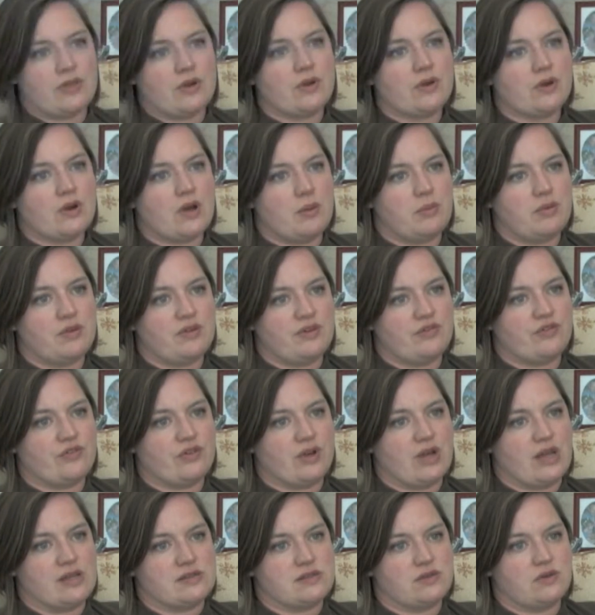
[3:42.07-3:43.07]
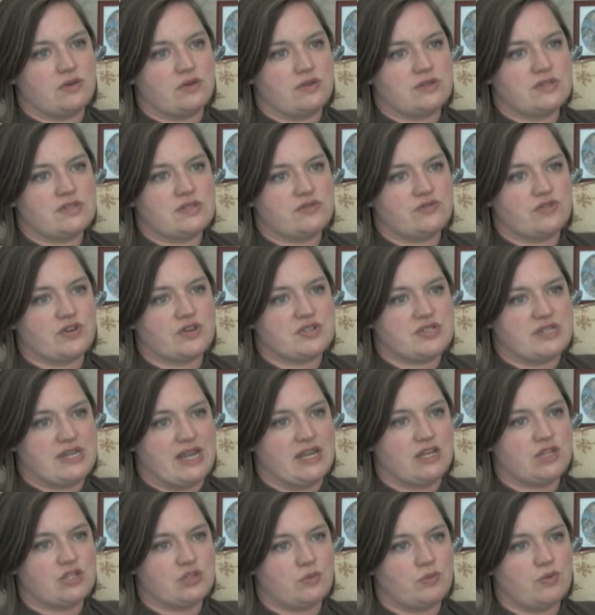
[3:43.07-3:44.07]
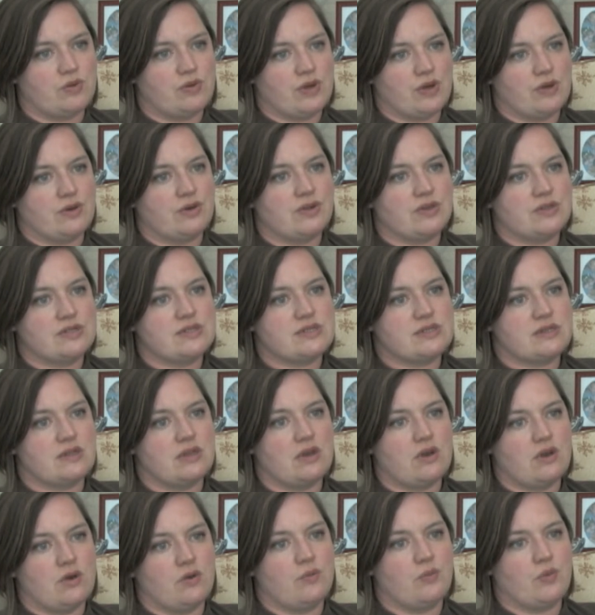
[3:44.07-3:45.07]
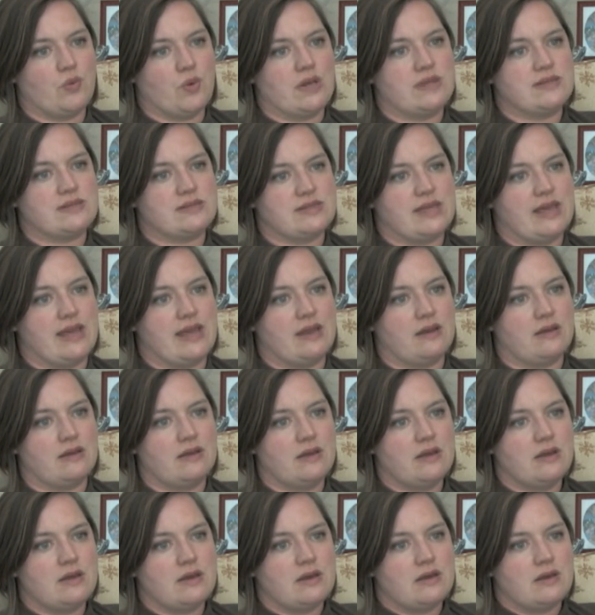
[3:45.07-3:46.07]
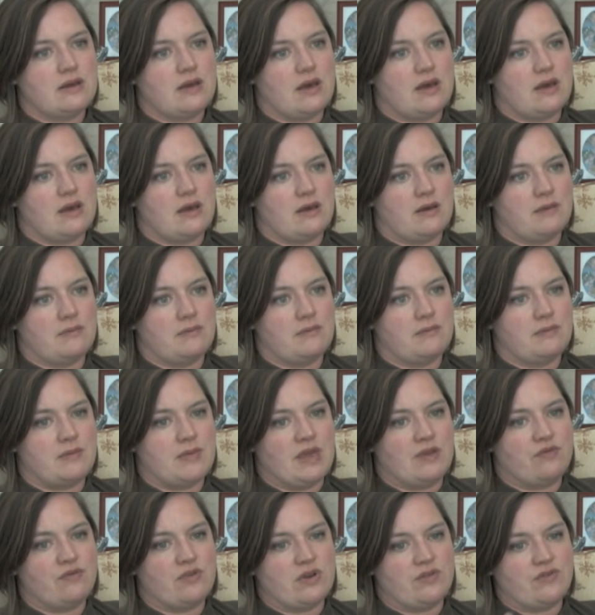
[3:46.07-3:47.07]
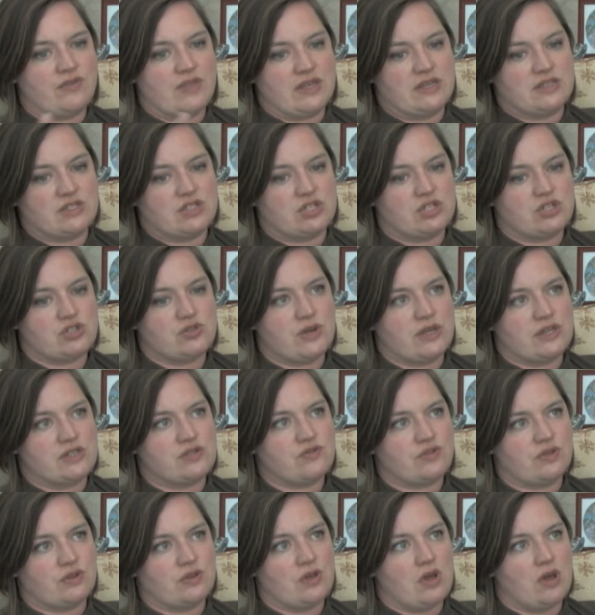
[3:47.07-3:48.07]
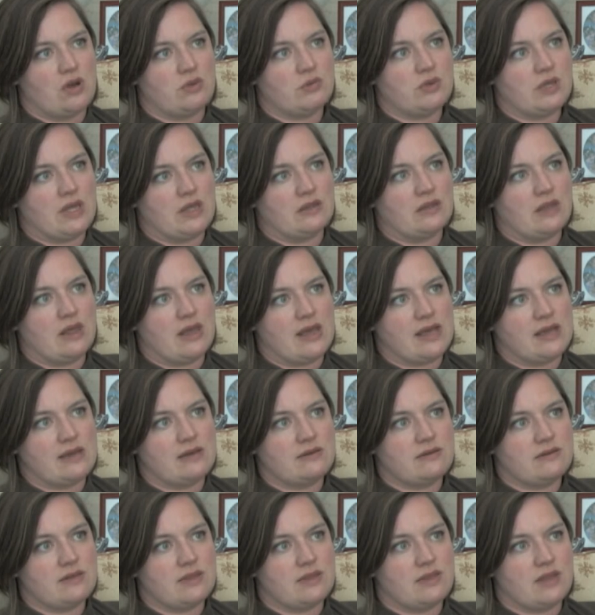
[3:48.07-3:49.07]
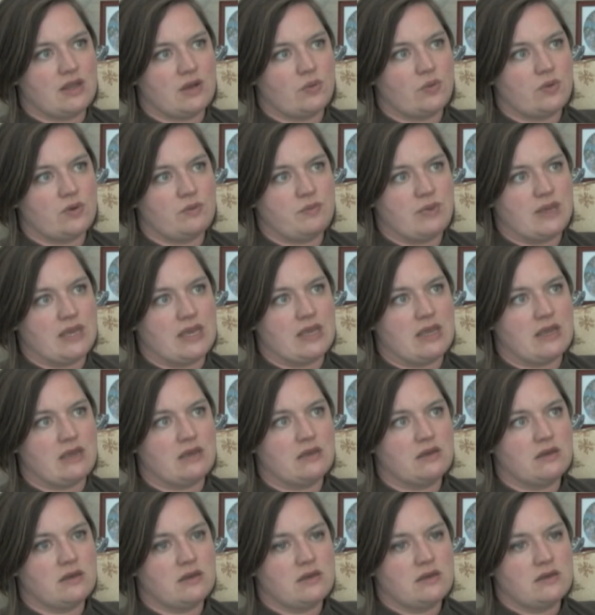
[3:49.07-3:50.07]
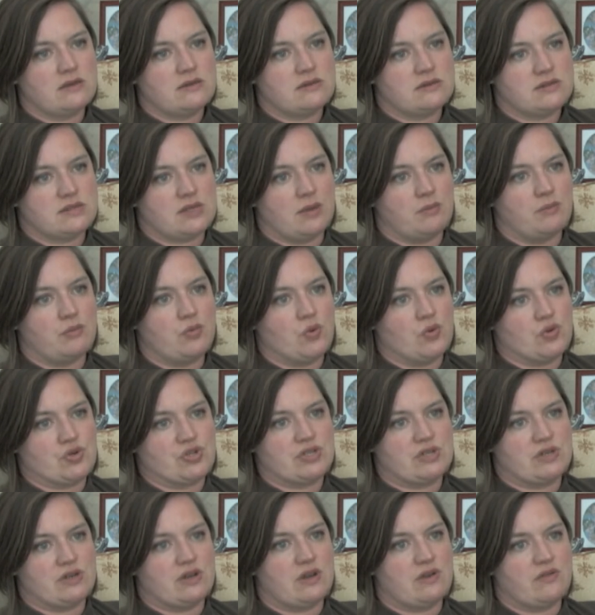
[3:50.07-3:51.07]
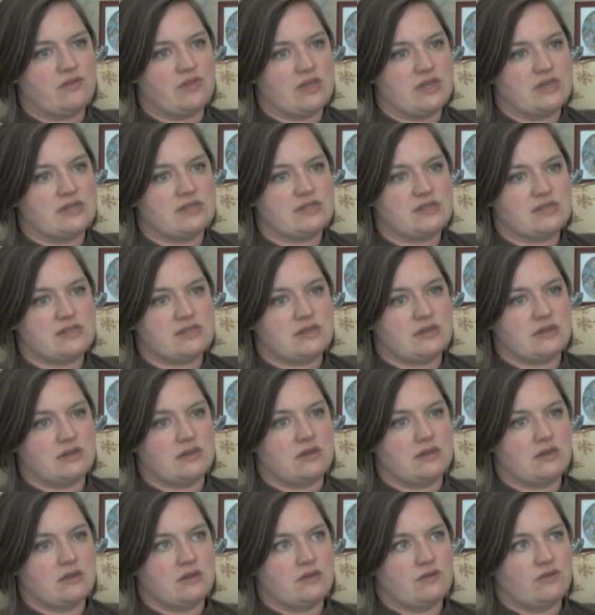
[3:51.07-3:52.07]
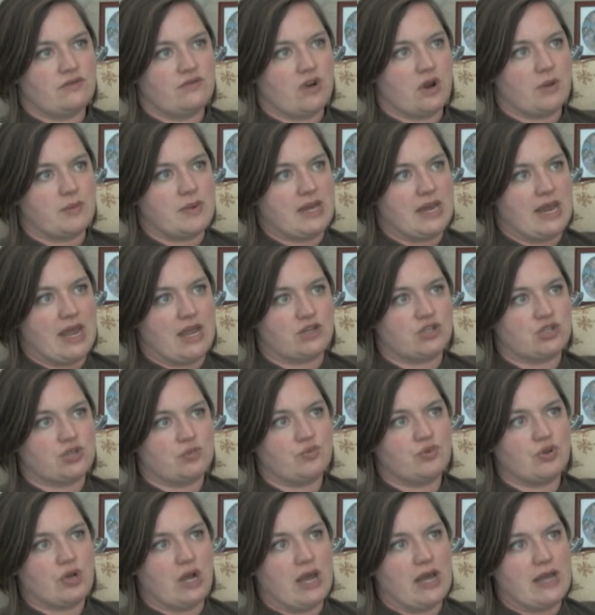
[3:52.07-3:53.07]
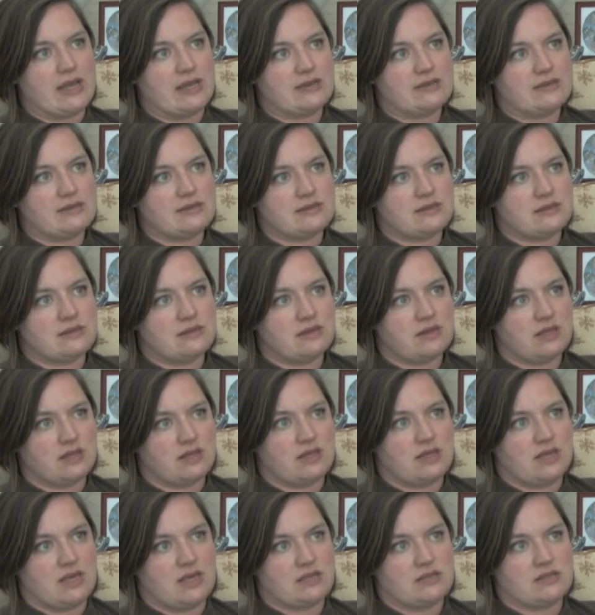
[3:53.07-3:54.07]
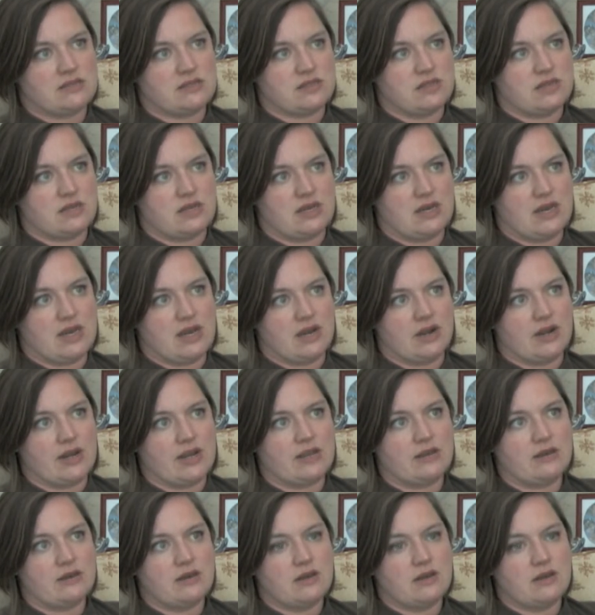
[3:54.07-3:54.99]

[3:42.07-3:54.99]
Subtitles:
are a couple of different kinds of goals. As far as tangible goals, the hope was that even if things just transferred along bloodline, that there would be some portion of this farming enterprise that the kids could inherit.